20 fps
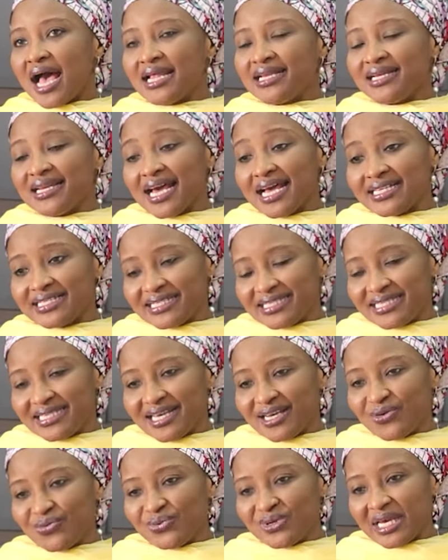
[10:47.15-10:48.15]
And
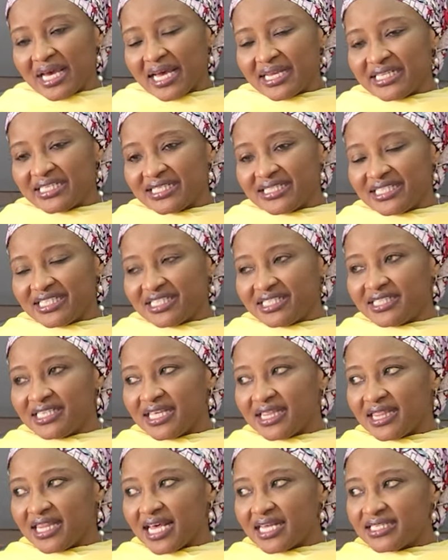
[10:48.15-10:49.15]
last year we had a
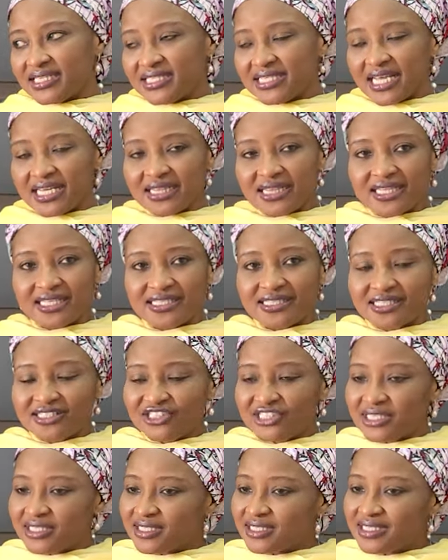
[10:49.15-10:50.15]
T-shirt that said
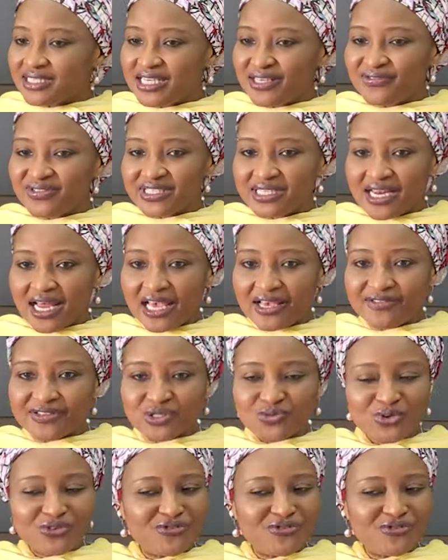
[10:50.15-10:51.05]
"This shirt saves lives."